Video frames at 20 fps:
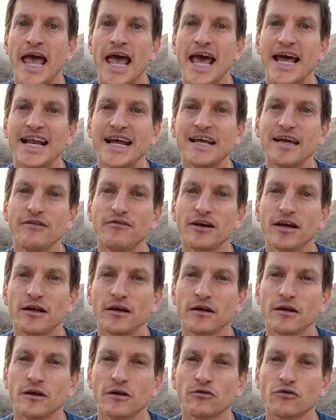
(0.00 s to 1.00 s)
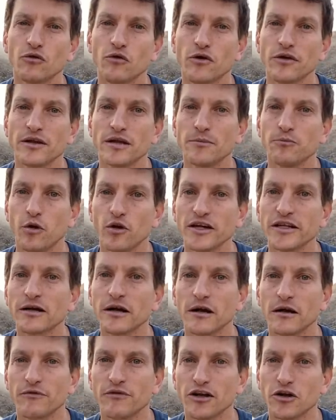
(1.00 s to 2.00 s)
And I even took the
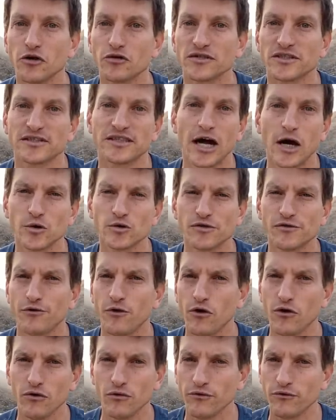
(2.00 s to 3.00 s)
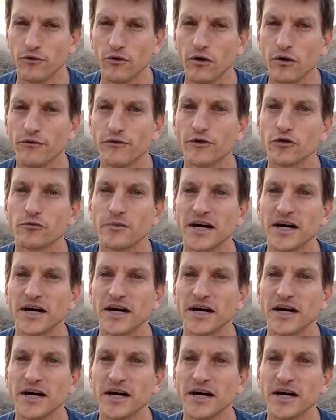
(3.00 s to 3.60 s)
political videos down for a few